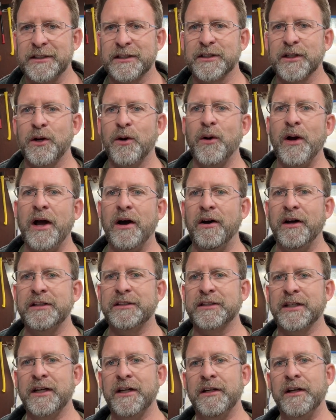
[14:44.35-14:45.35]
So how I
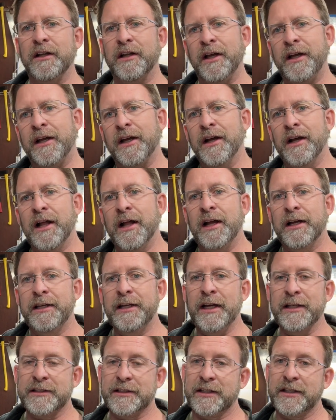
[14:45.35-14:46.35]
said, like,
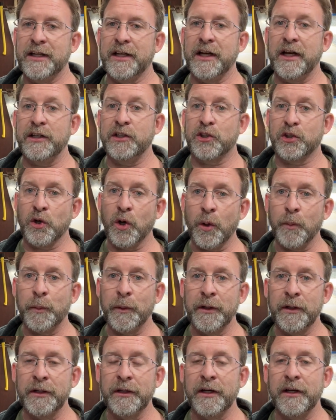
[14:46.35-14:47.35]
yes, can I
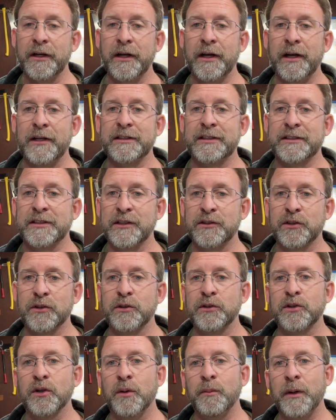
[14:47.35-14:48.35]
sharpen
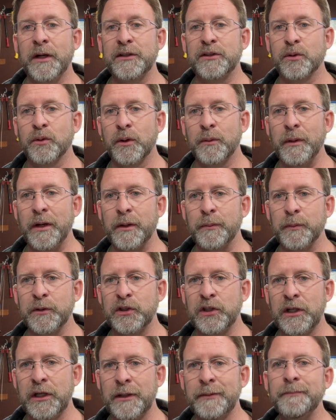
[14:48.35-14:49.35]
scissors on my Tormek
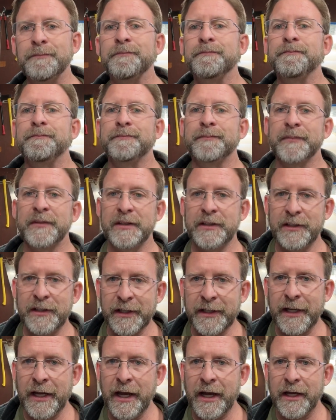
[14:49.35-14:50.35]
machine? You
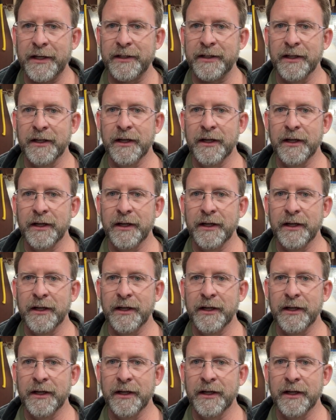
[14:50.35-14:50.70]
can,